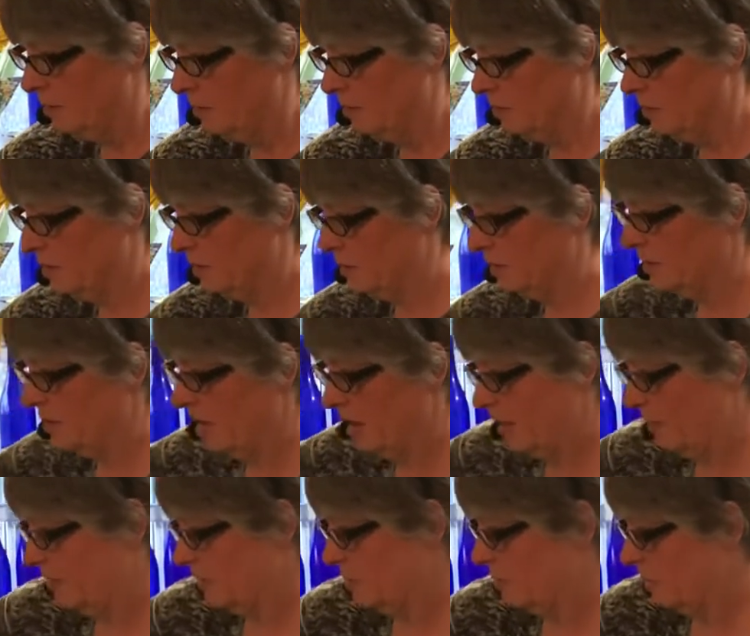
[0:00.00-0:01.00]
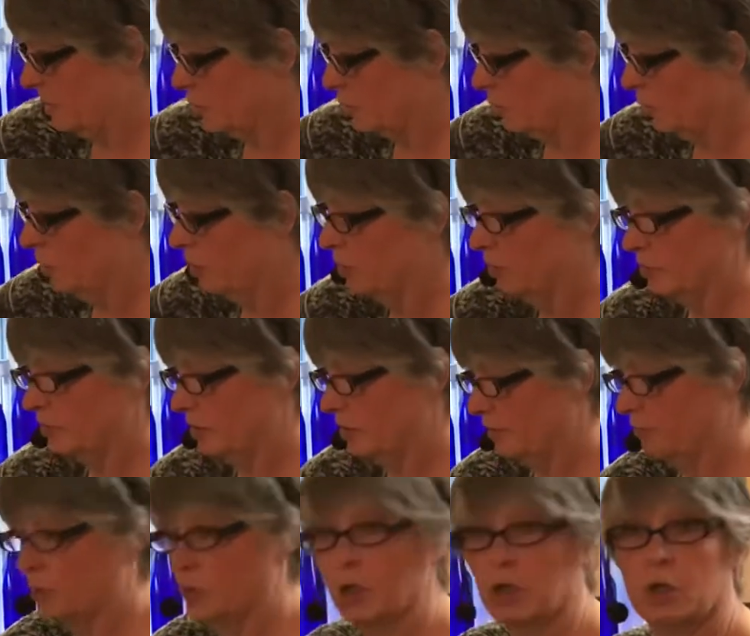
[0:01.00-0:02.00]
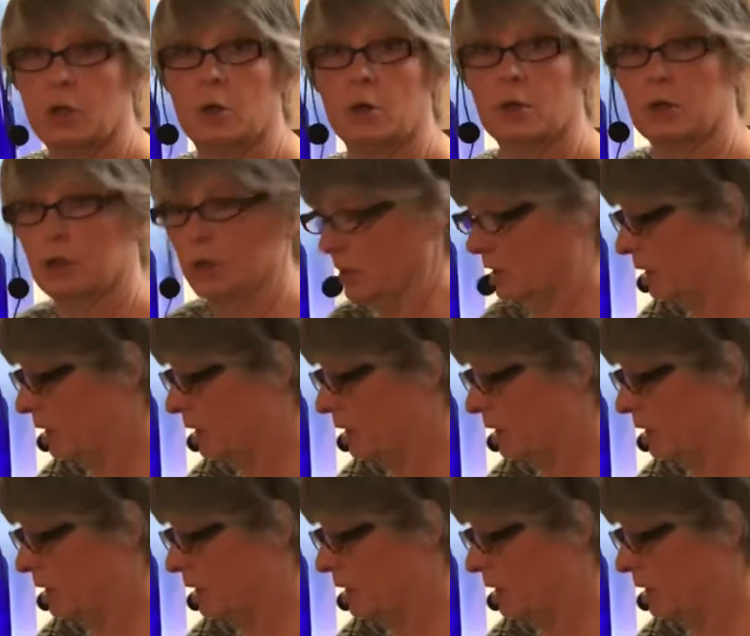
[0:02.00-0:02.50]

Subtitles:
This doesn't have as much oil because I've already cooked it a